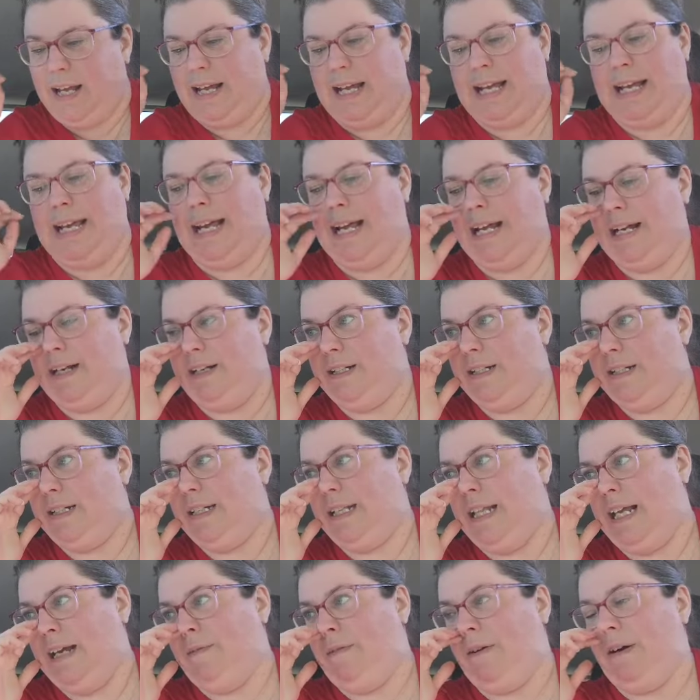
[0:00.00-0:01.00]
and
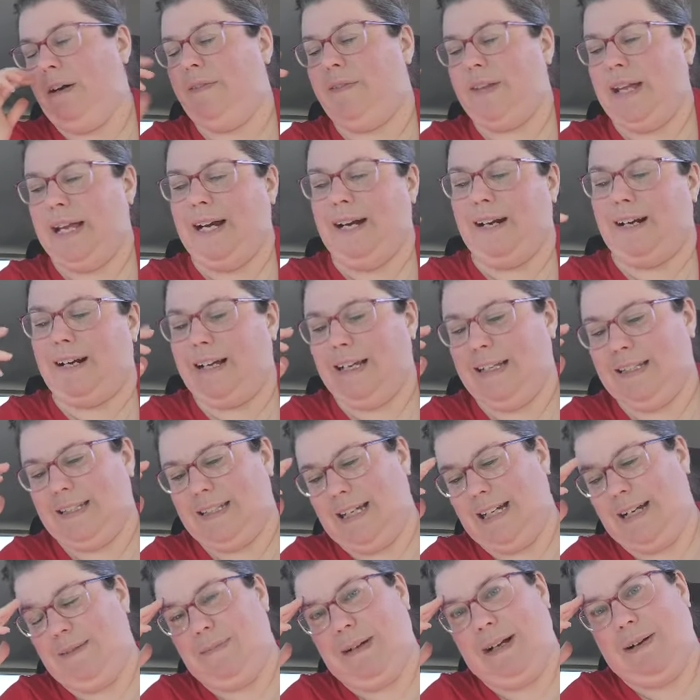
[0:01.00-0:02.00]
they weren't there because
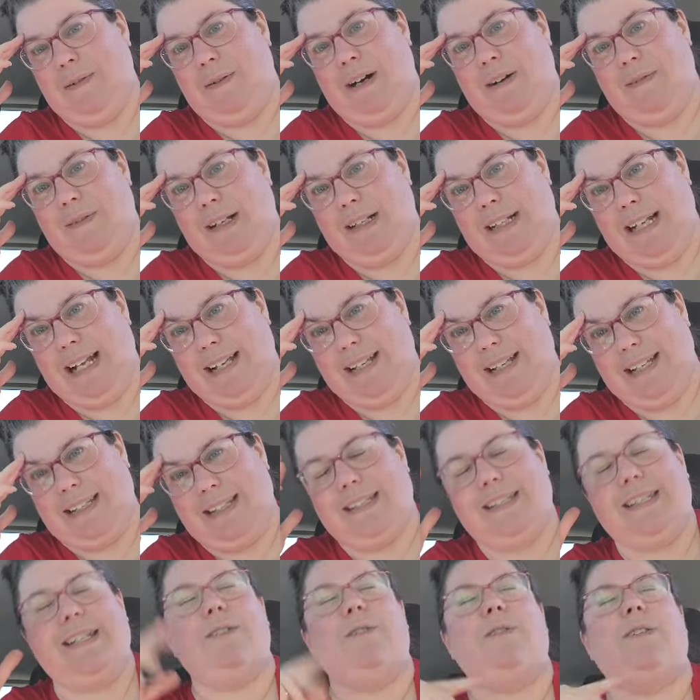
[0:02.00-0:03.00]
um, I want one of
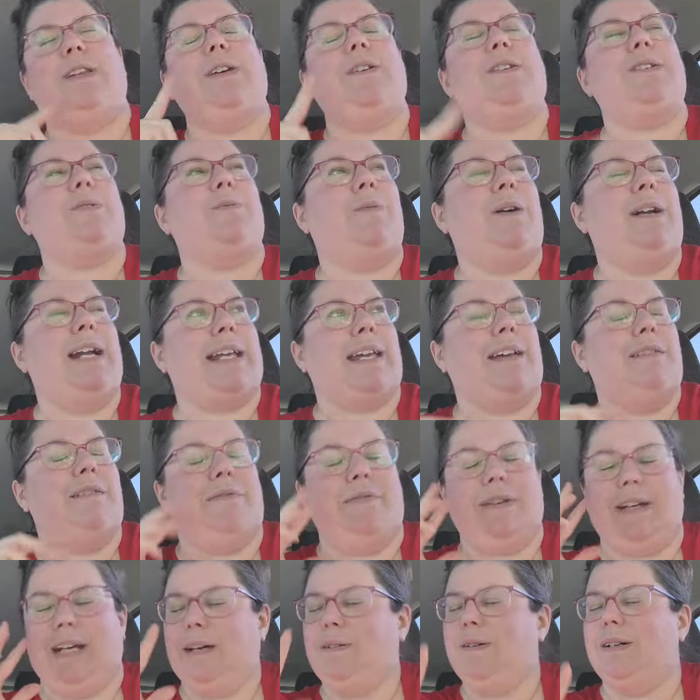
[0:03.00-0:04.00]
the, there was one, I
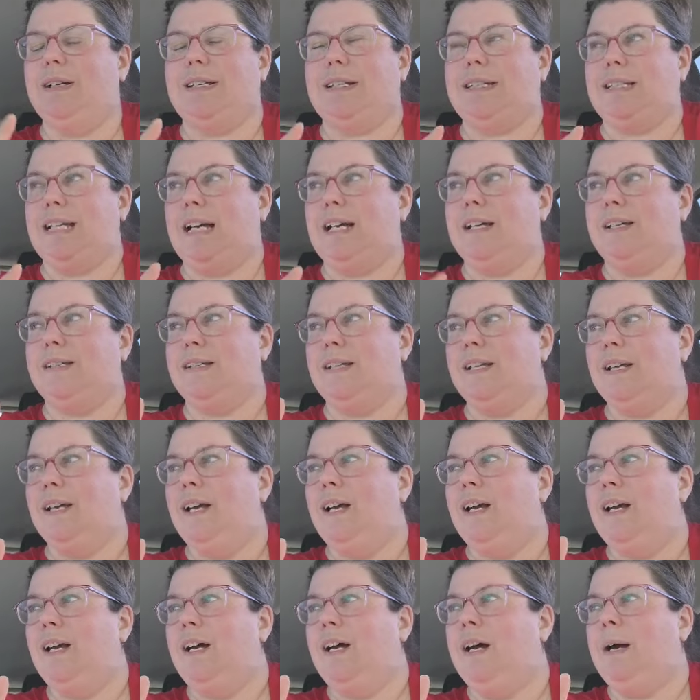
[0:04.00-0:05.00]
forget what it says,
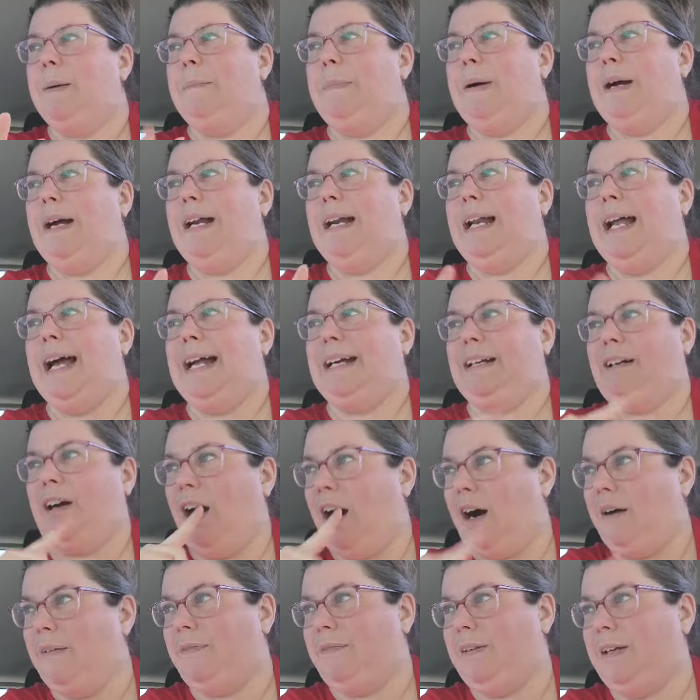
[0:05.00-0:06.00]
but it had
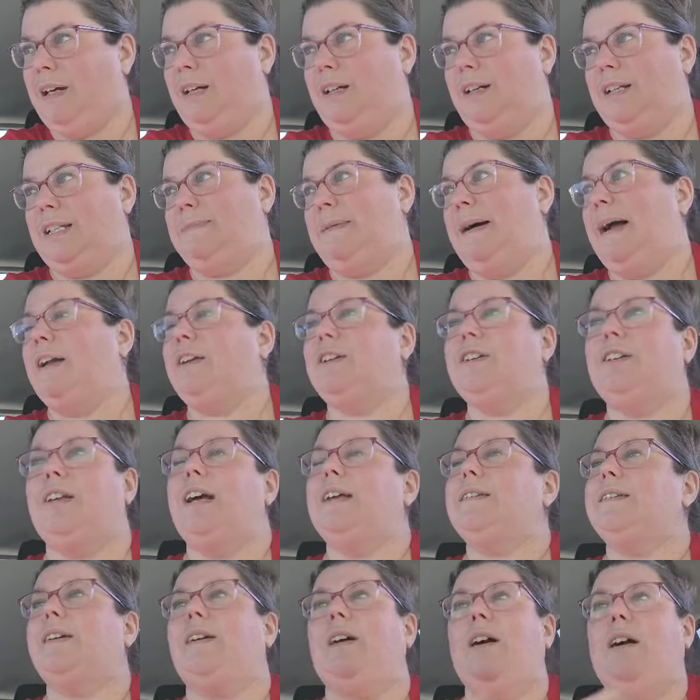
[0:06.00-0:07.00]
coffee on its patch. So I
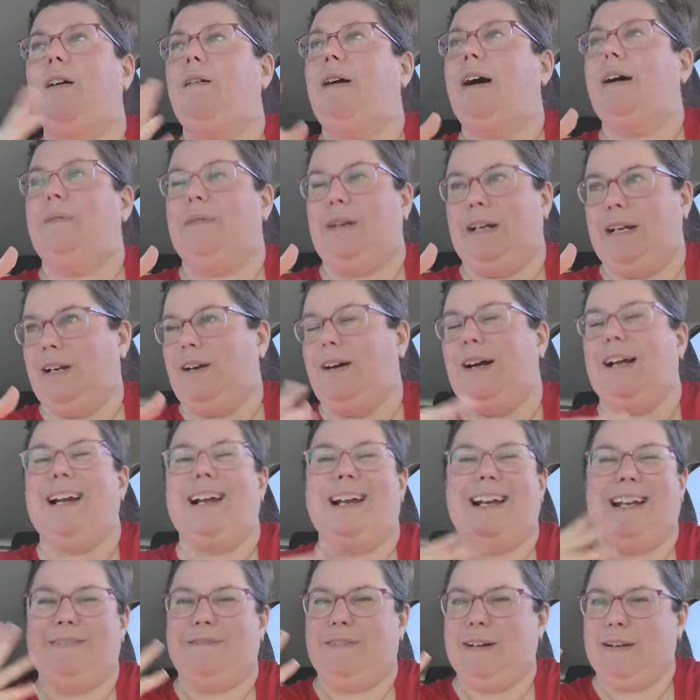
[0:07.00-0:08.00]
was like, oh, I, you know,
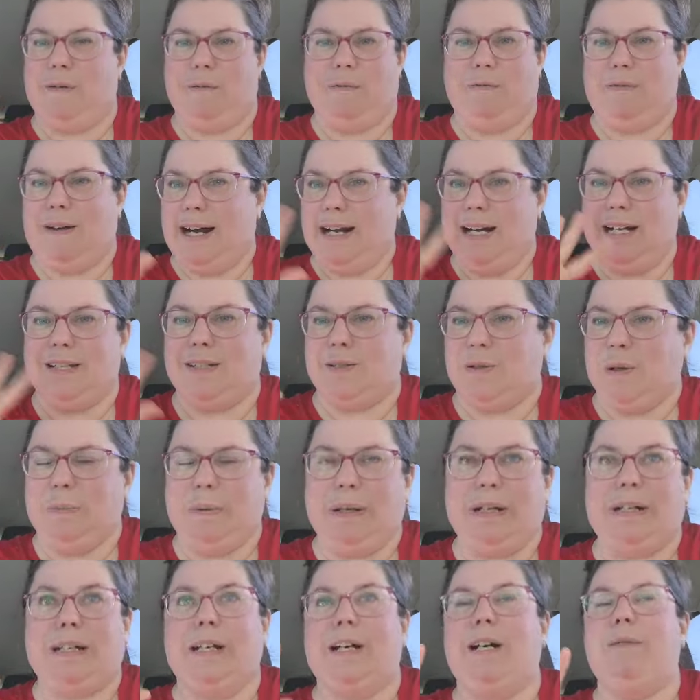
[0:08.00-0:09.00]
I, if I don't find it, it's no
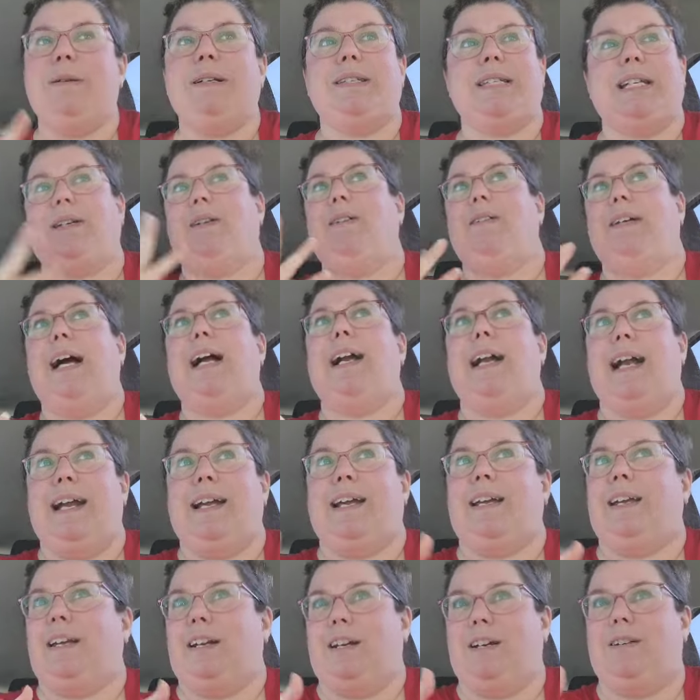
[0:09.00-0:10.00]
big deal. But I was like, oh yeah,
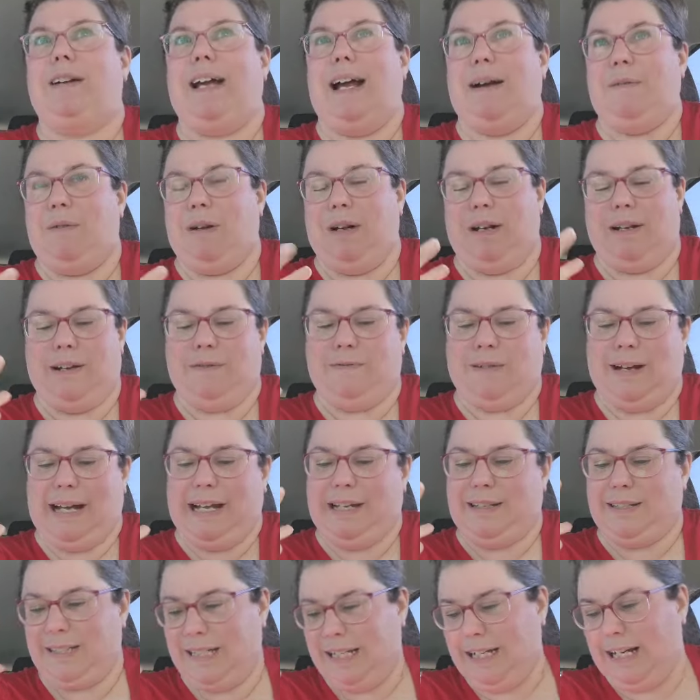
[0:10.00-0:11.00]
I, you know, I want if I
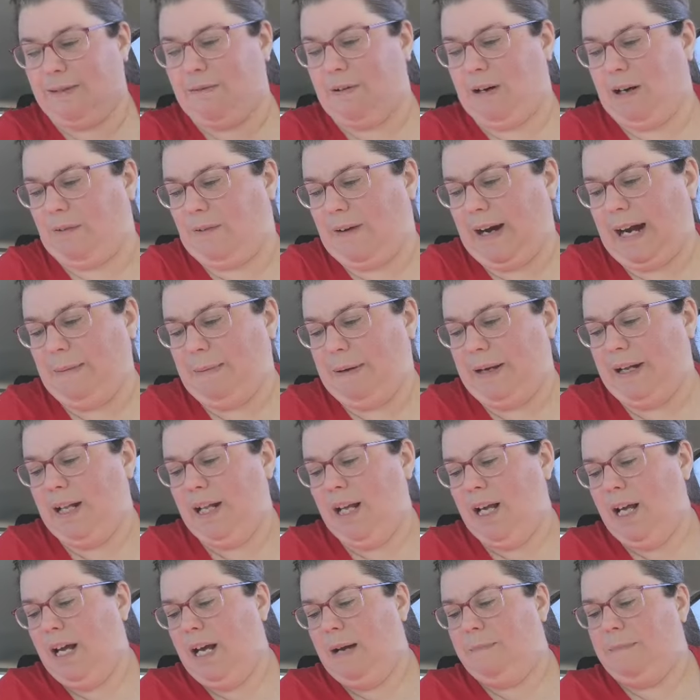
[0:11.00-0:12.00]
see it, I want to grab it.
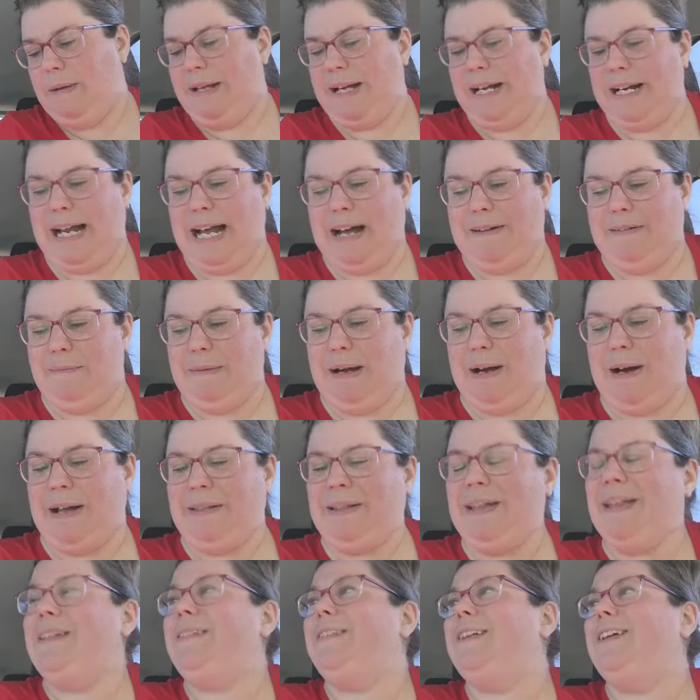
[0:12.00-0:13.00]
But I didn't have a out.
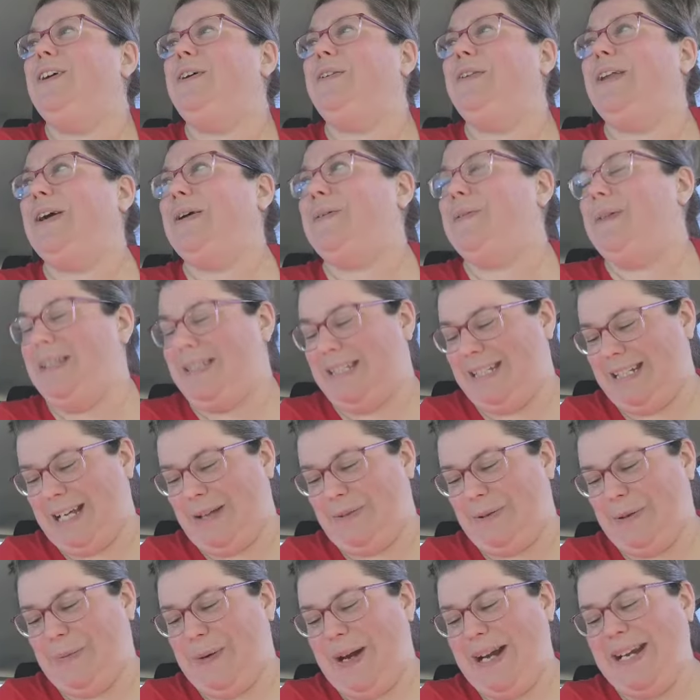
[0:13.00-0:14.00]
And there was
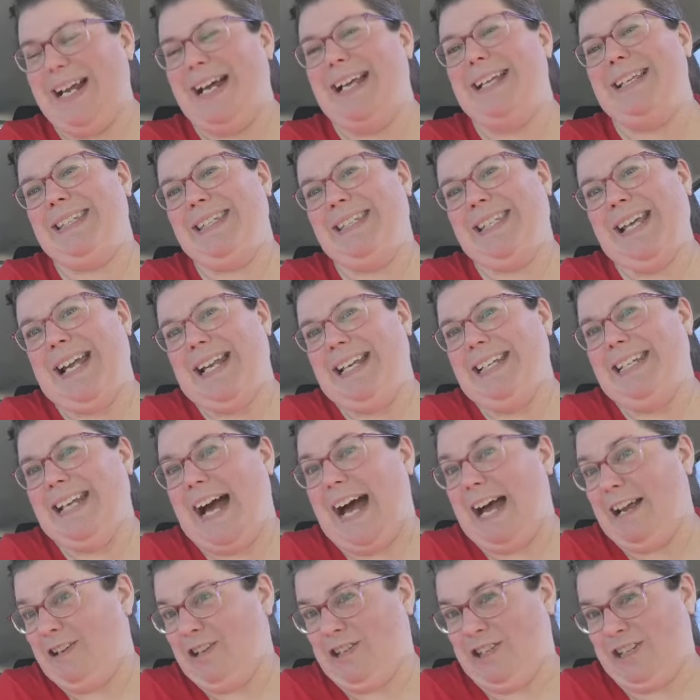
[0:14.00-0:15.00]
another one that said
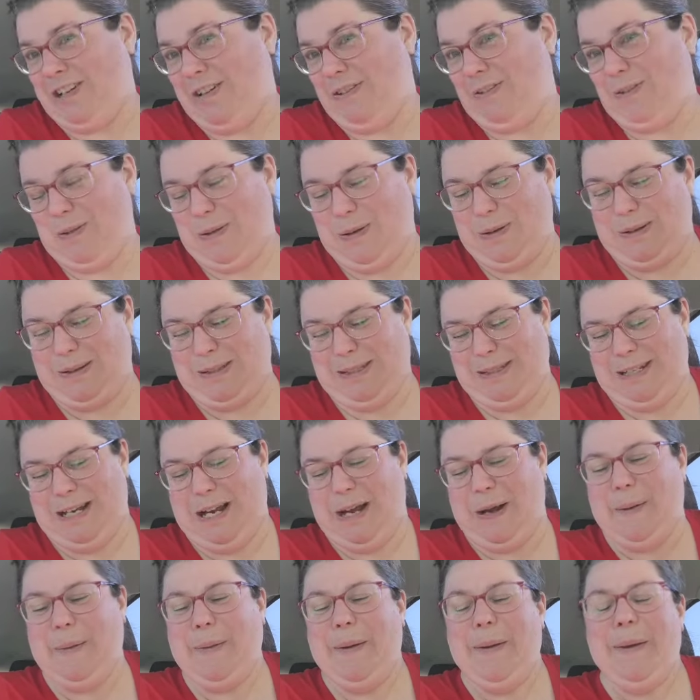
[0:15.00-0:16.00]
dashing through the
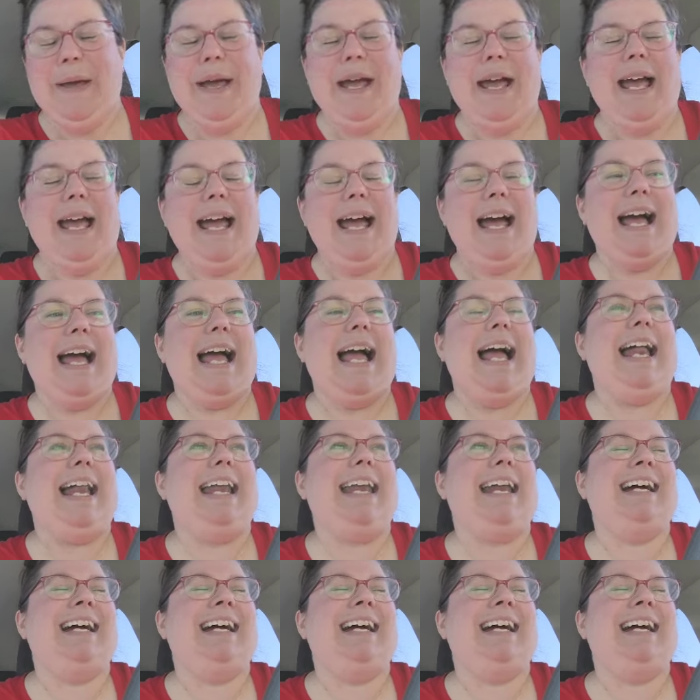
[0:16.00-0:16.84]
snow, and